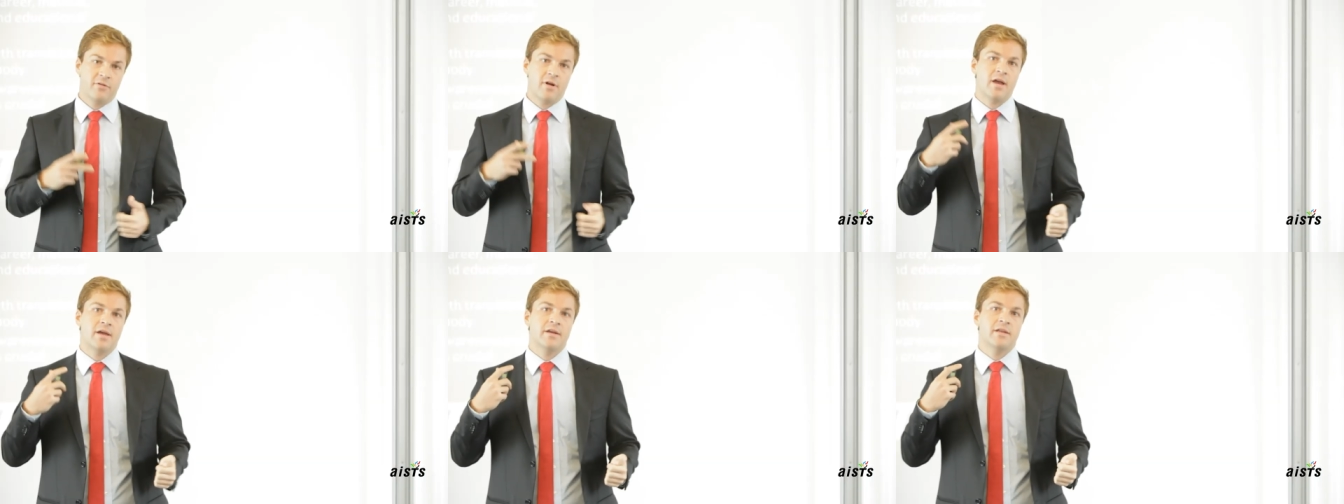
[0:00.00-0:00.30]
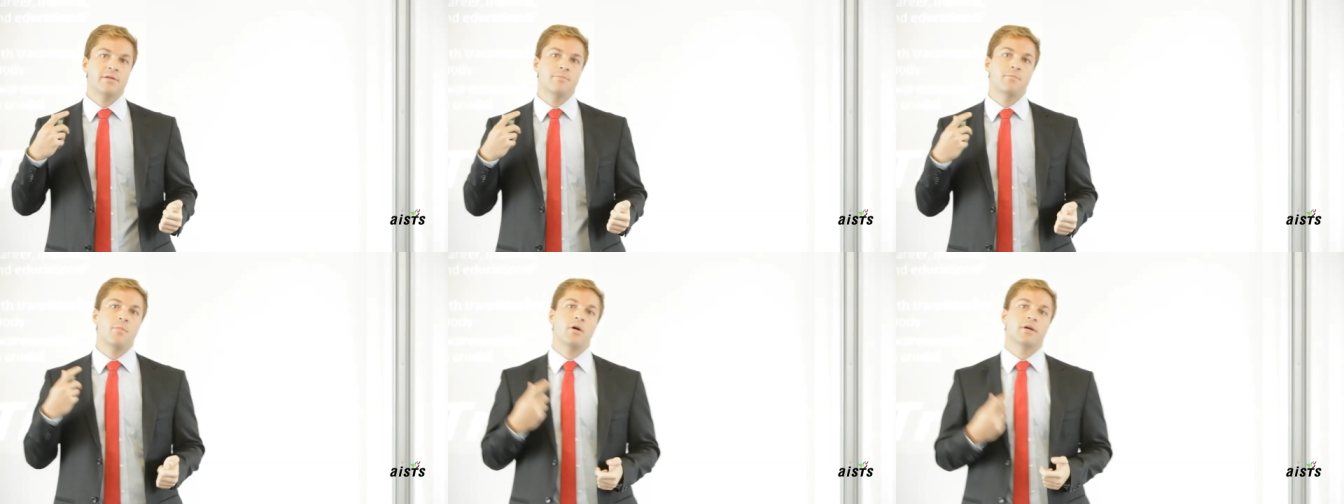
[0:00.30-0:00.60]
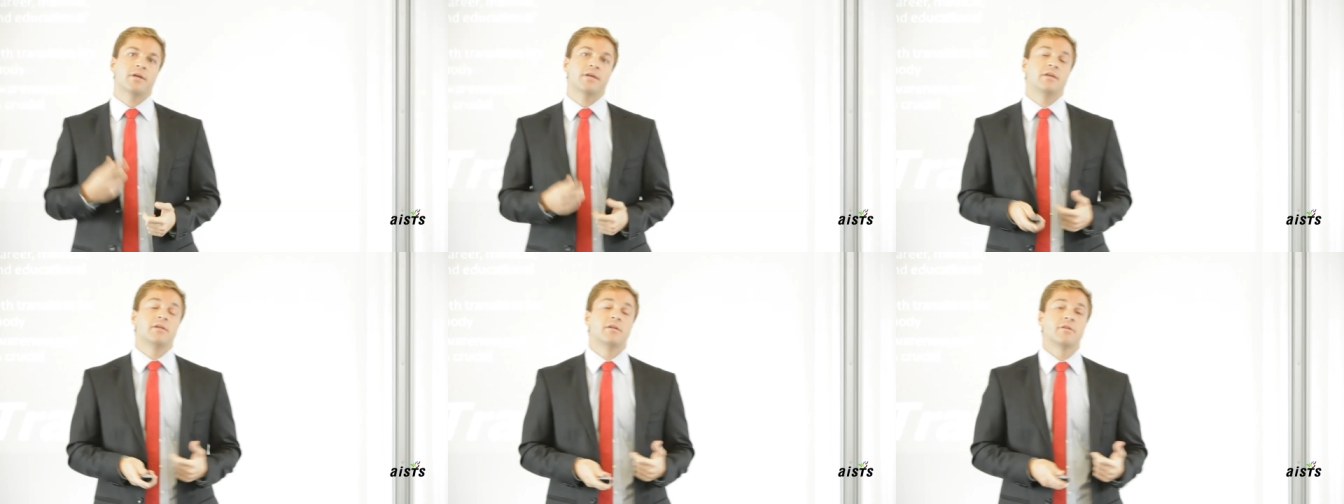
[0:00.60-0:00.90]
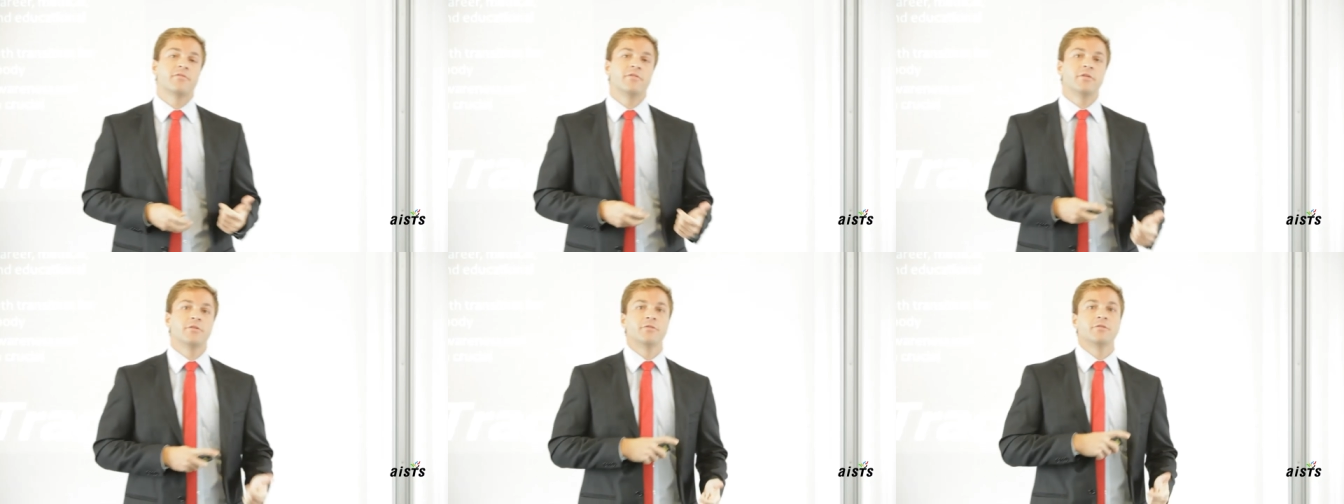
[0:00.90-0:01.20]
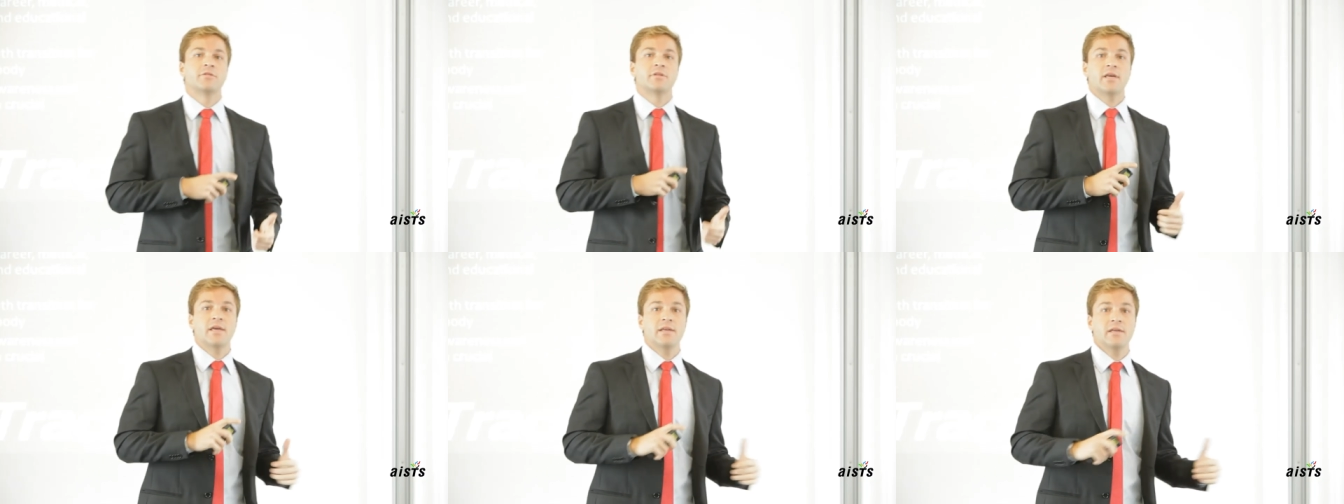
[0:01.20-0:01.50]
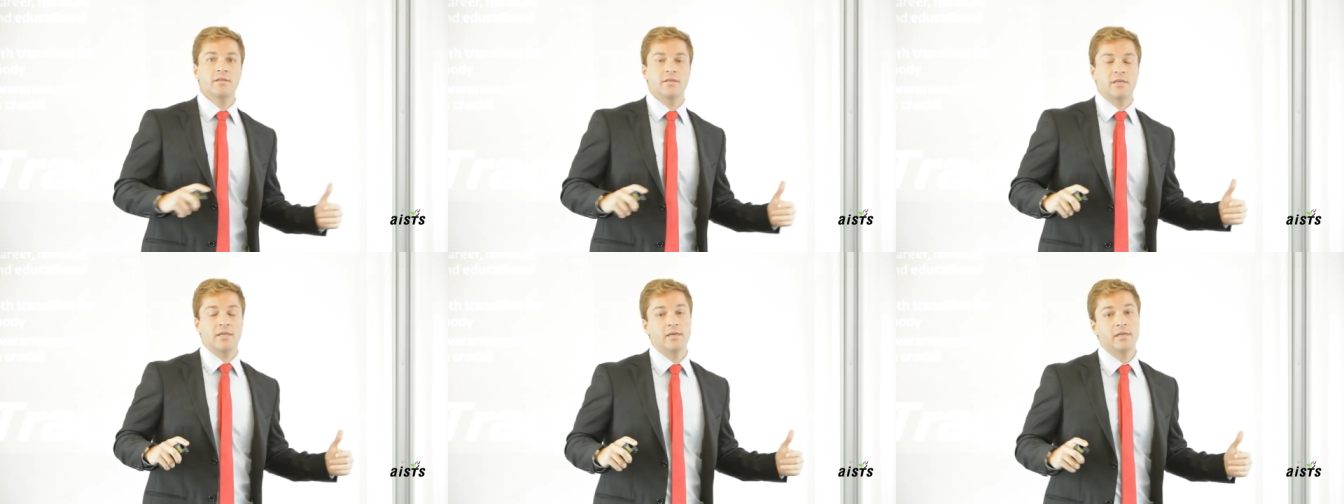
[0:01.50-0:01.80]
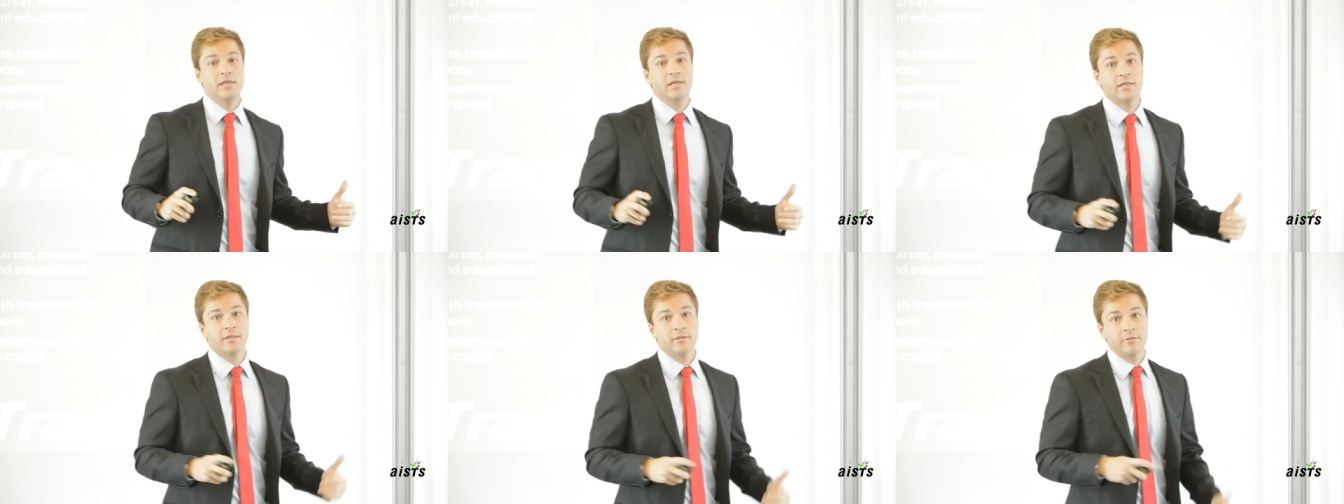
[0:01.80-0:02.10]
writing, mock interviews, anything
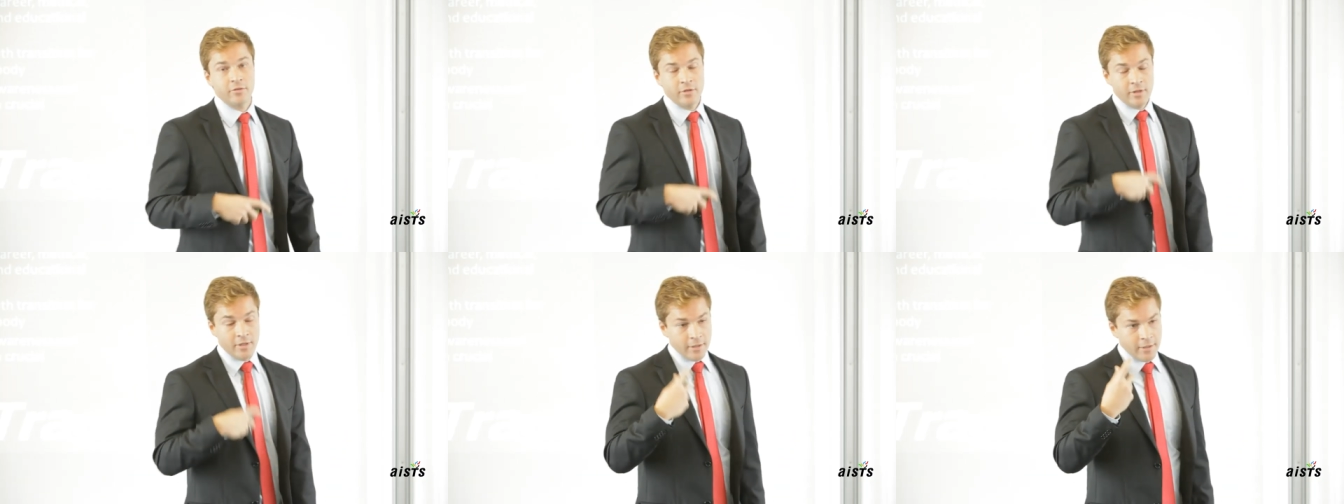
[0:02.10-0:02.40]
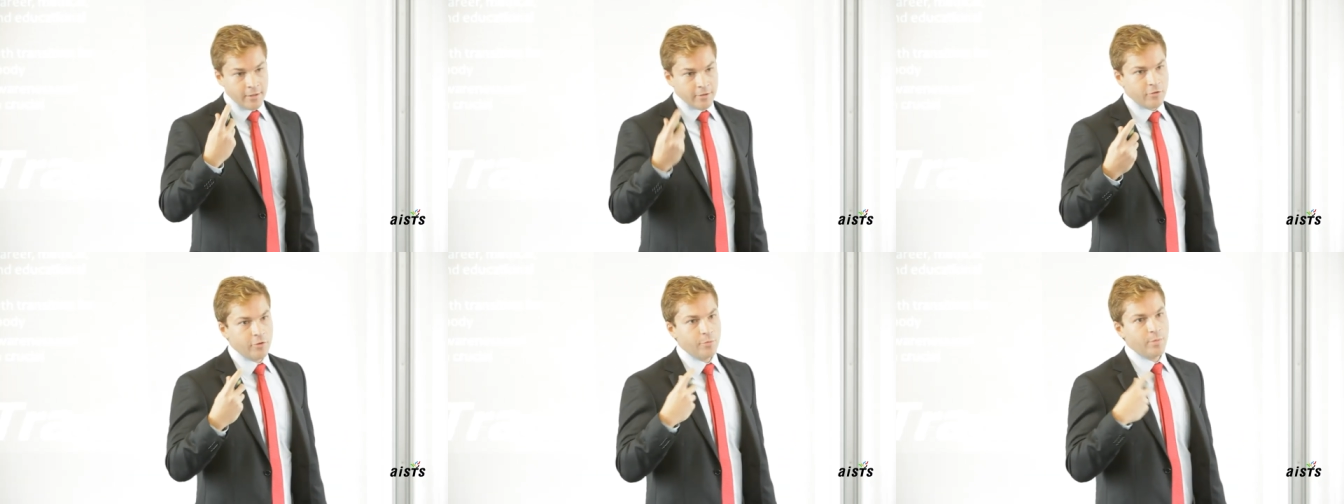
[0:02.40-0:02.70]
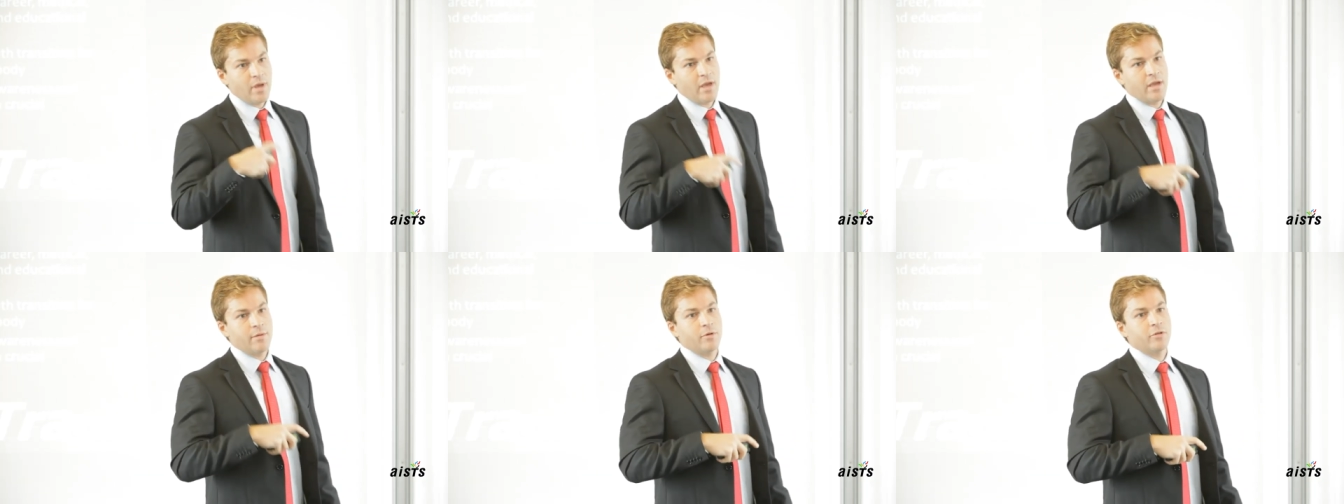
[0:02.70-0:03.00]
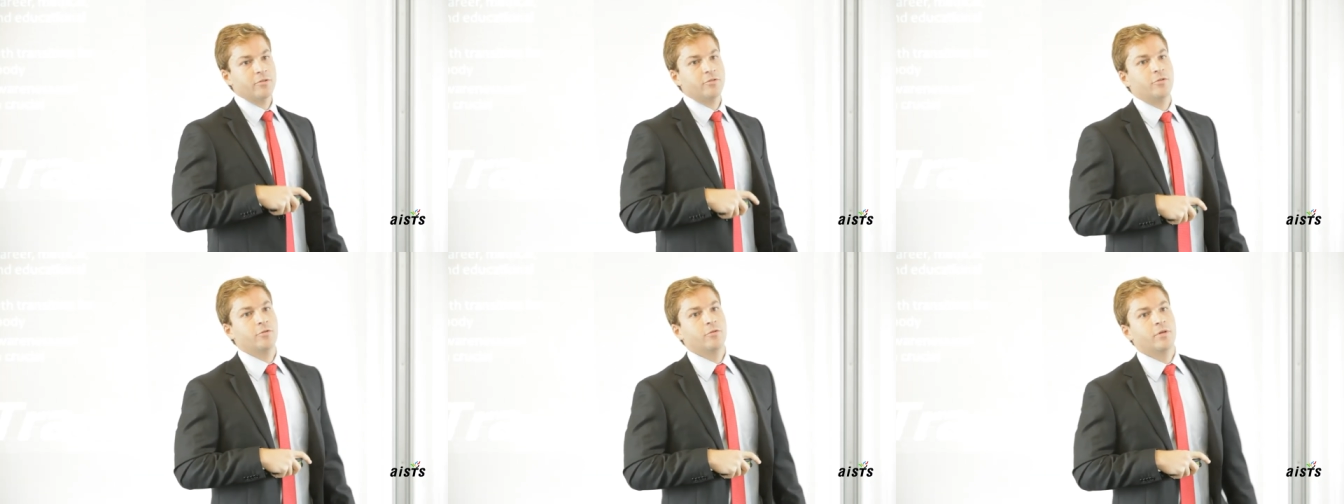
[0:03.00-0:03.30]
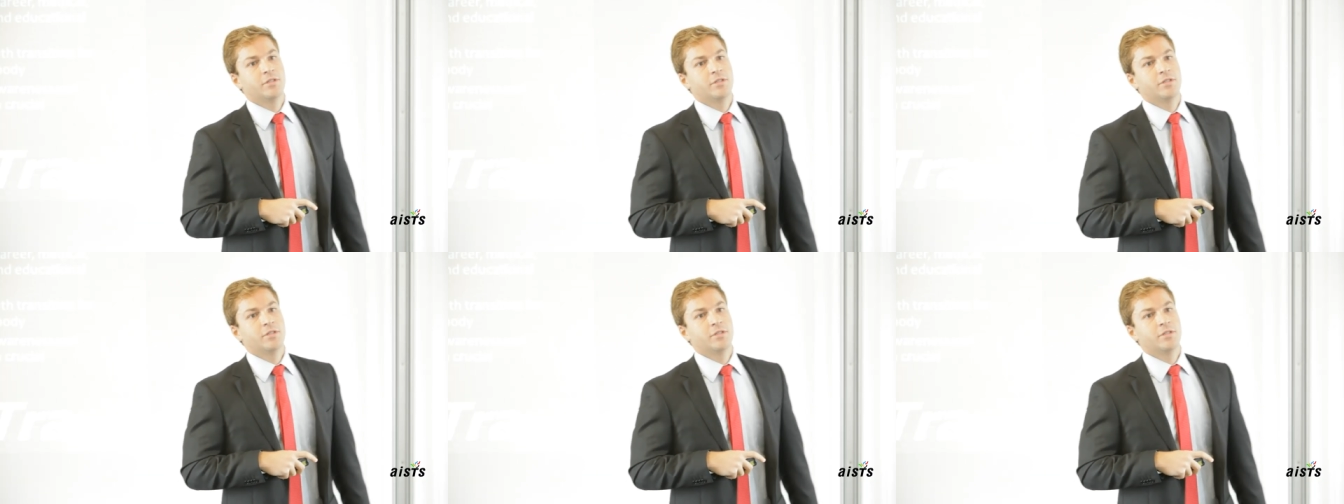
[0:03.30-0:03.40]
needed to be able to